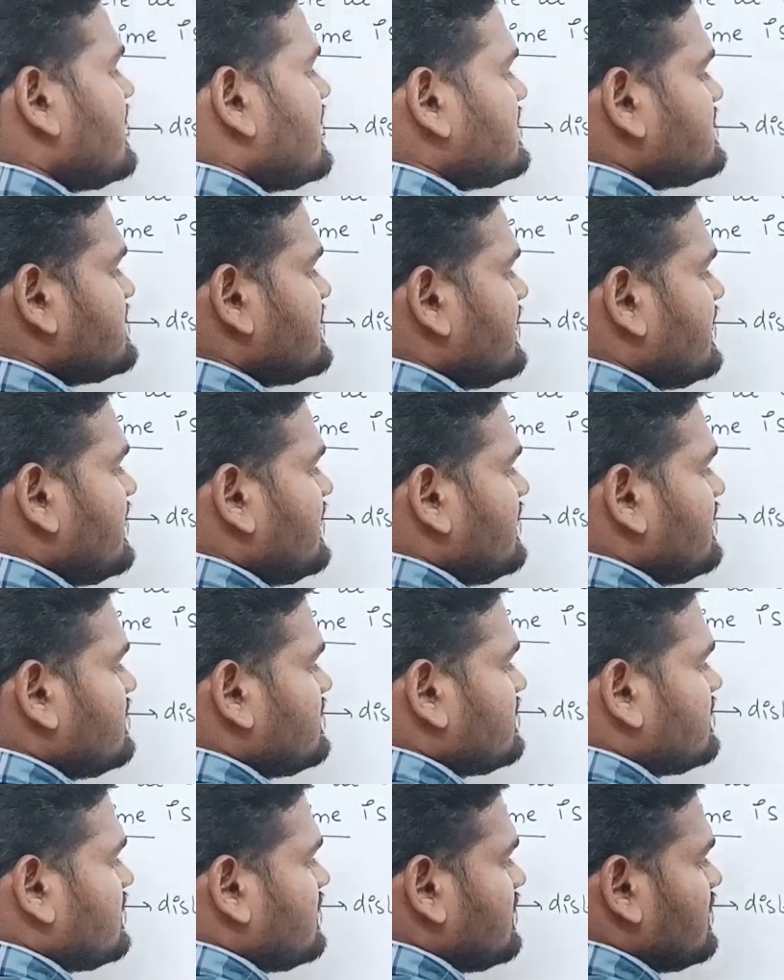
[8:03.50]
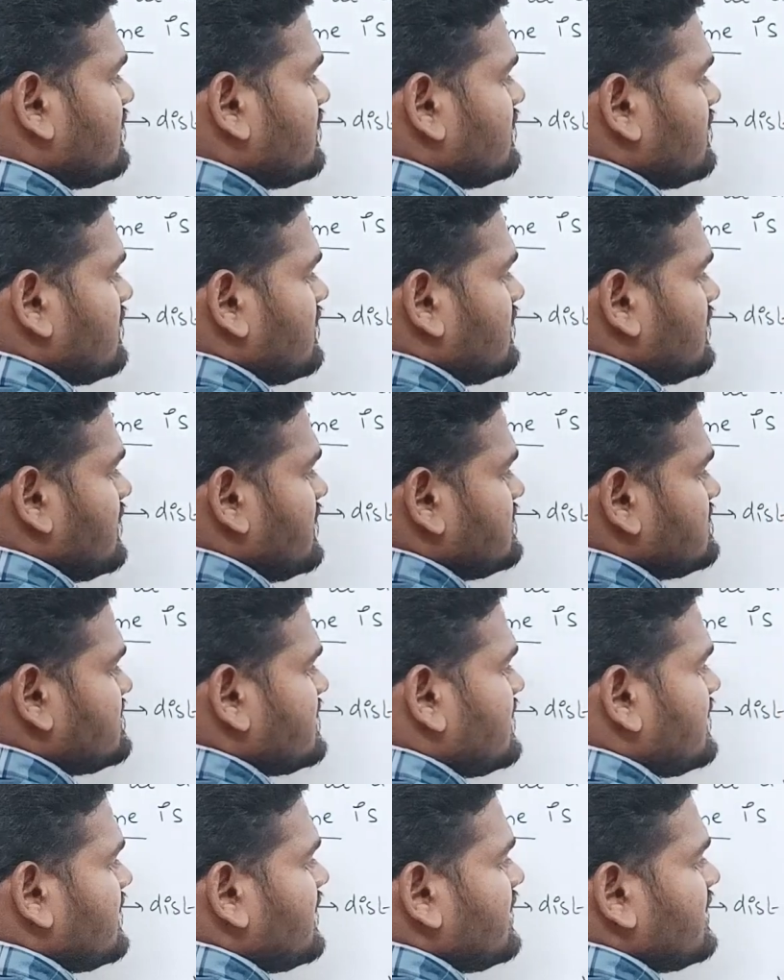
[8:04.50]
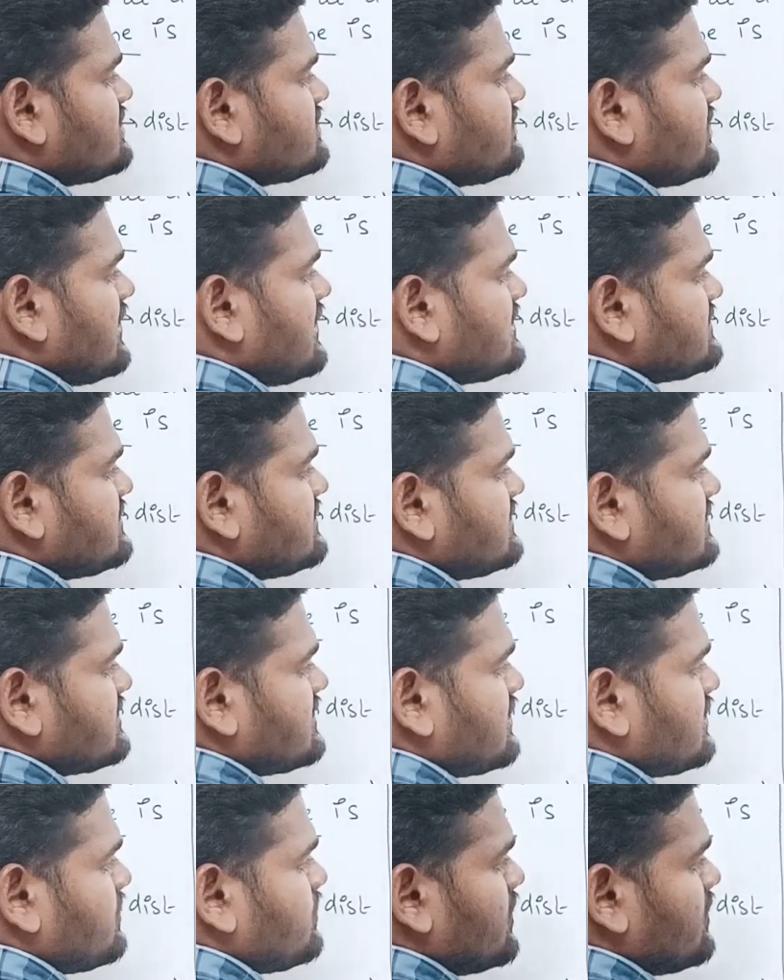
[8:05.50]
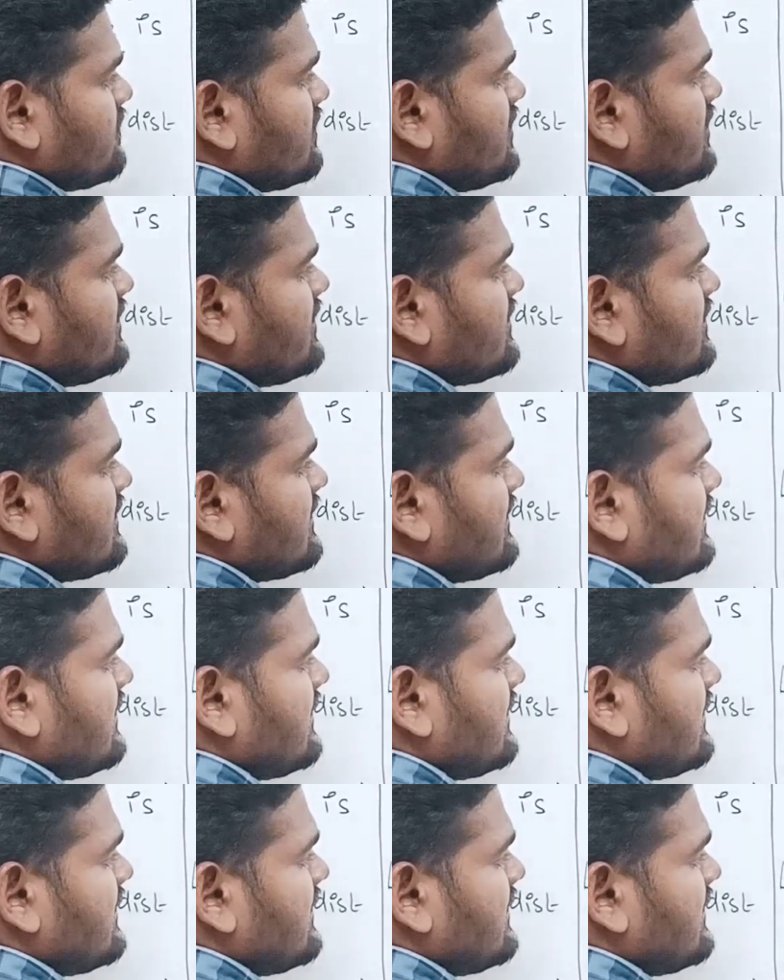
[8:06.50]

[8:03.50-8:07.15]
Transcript: velocity? Instantaneous velocity is nothing but what?